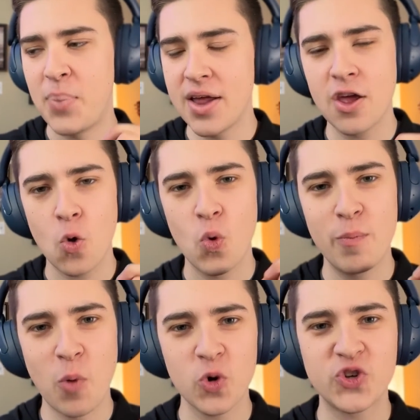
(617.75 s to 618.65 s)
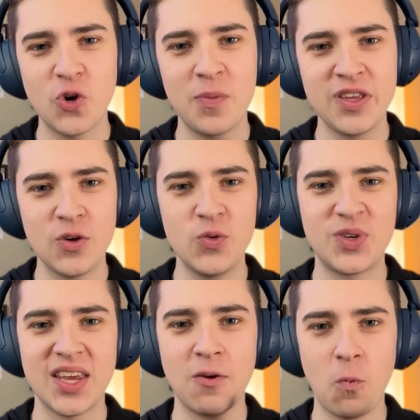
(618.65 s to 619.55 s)
but would more so be
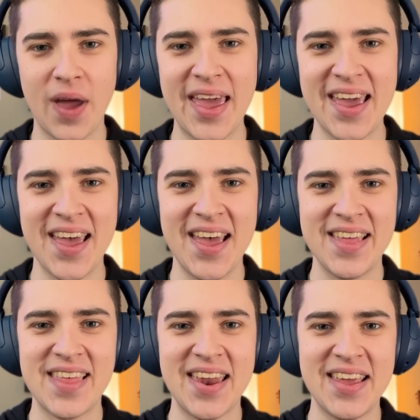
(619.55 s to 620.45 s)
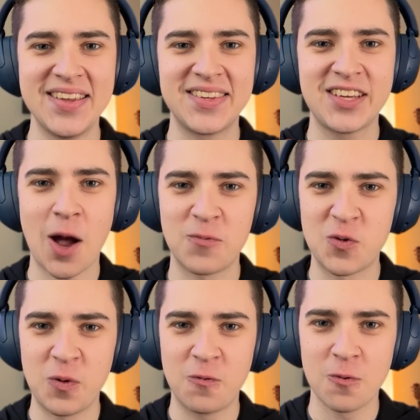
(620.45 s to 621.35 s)
used in a way that is
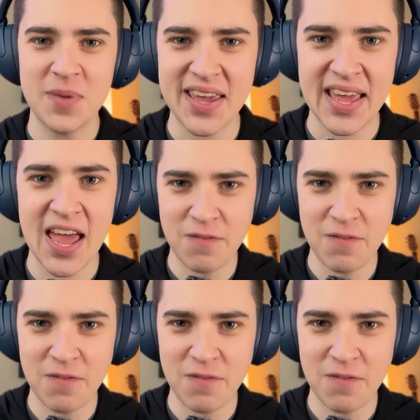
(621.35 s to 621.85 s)
comfortable for me.